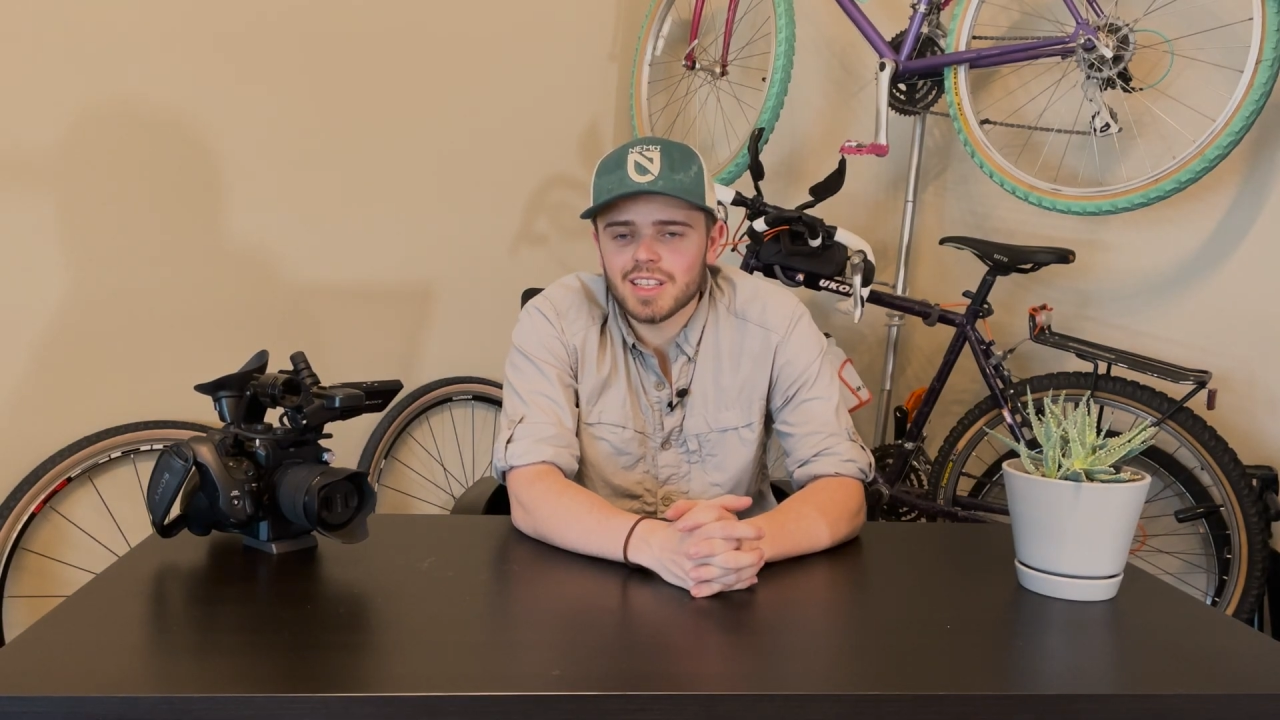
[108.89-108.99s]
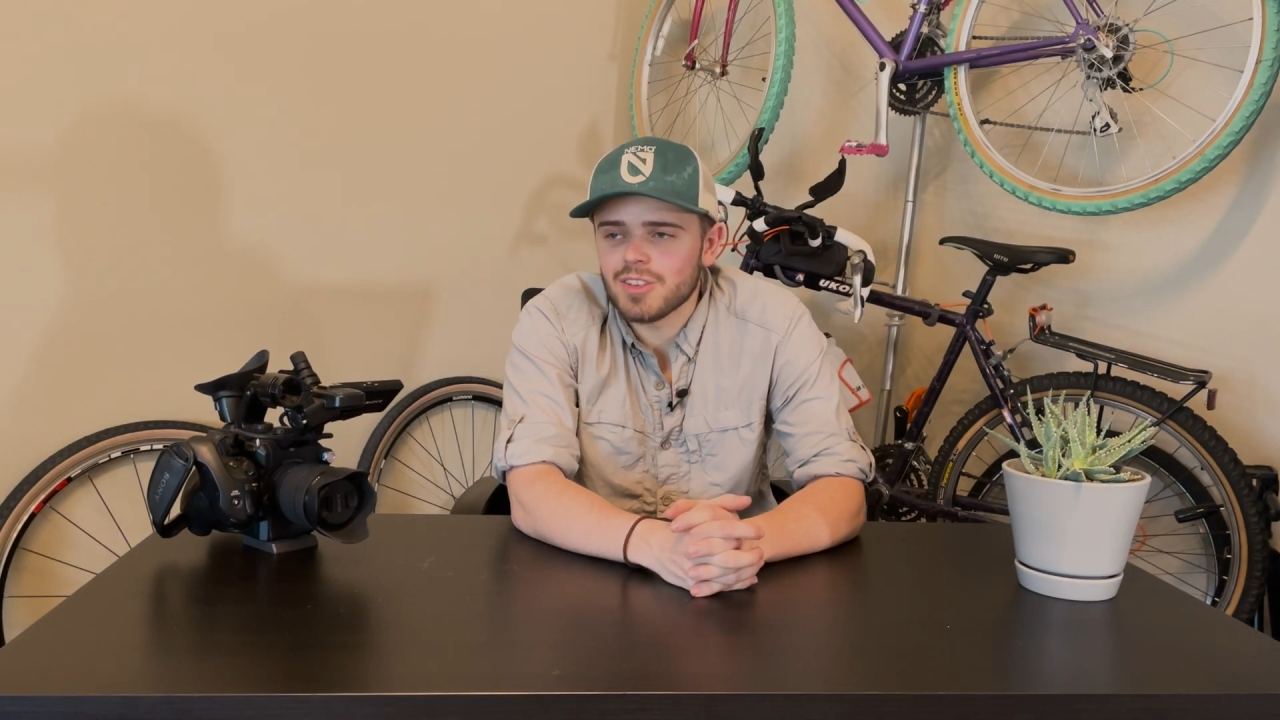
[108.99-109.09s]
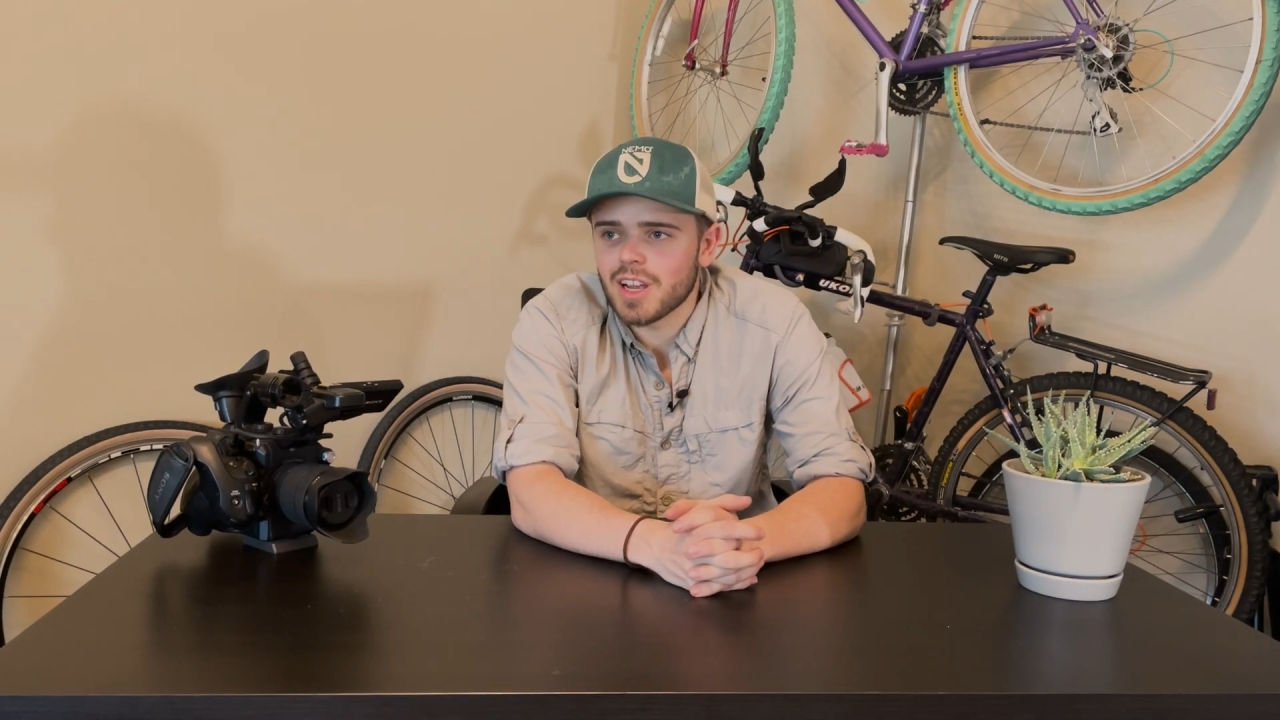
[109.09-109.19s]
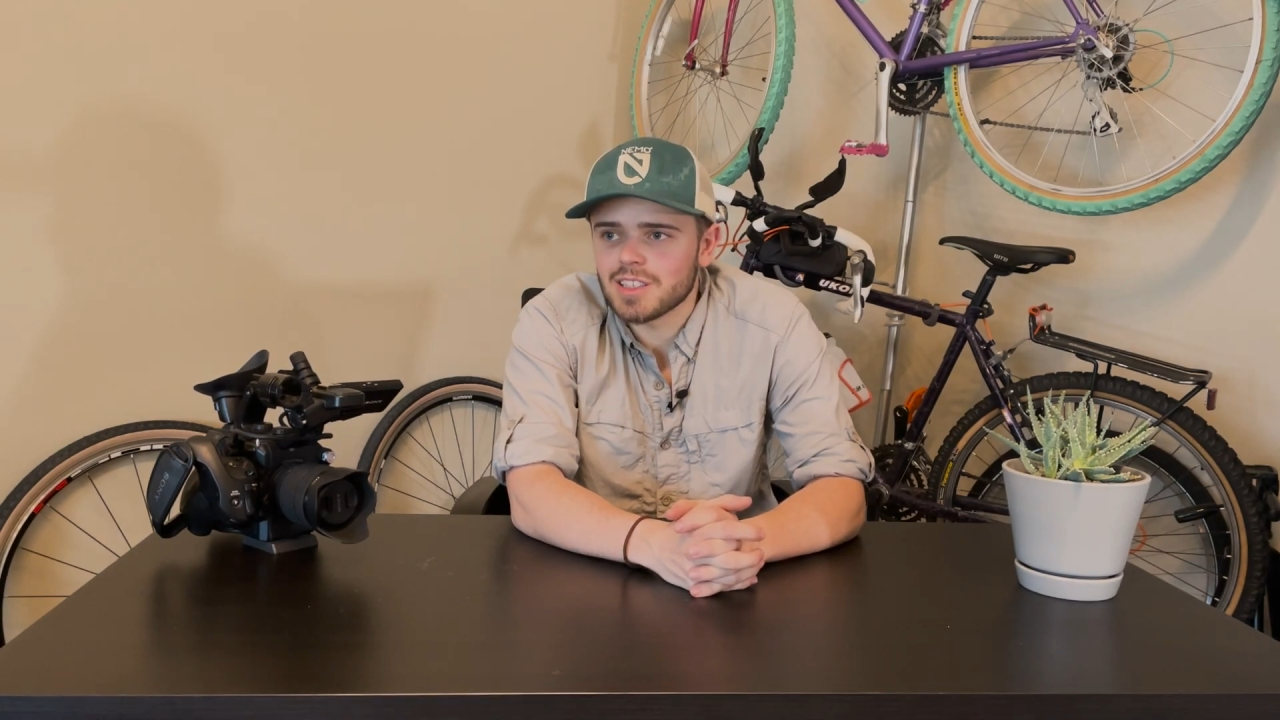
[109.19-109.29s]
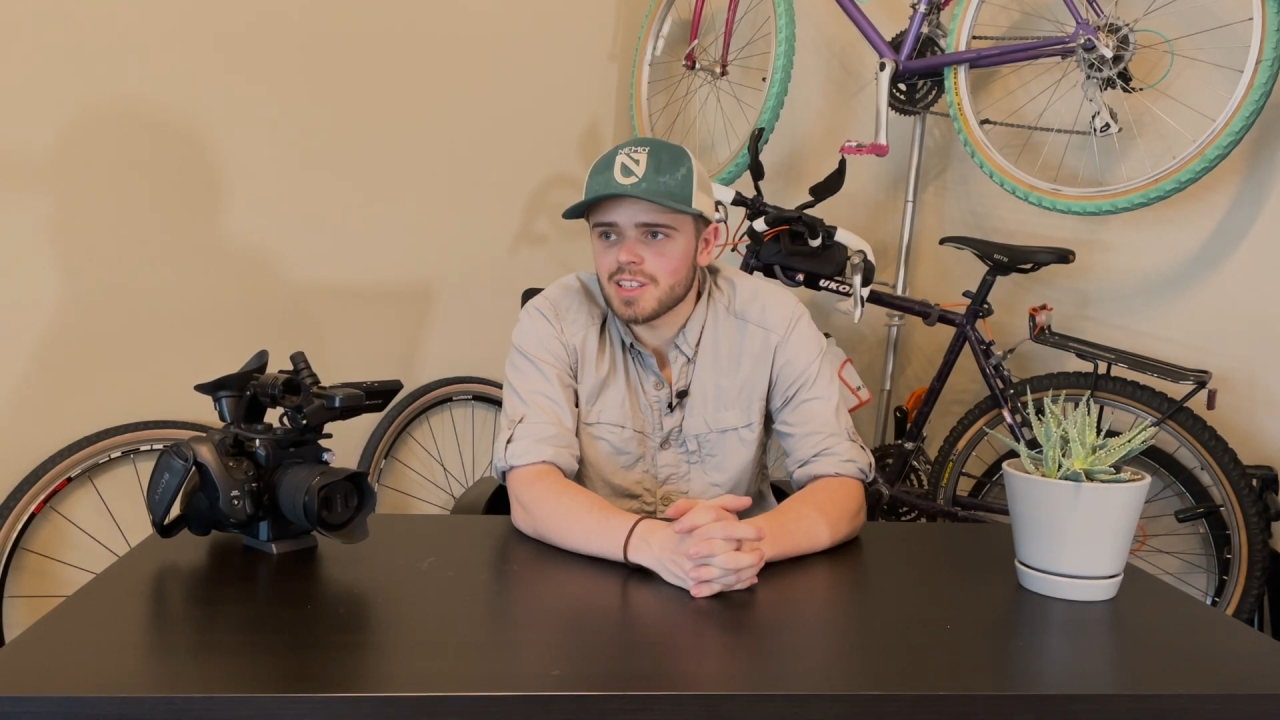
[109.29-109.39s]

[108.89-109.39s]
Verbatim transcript: that you guys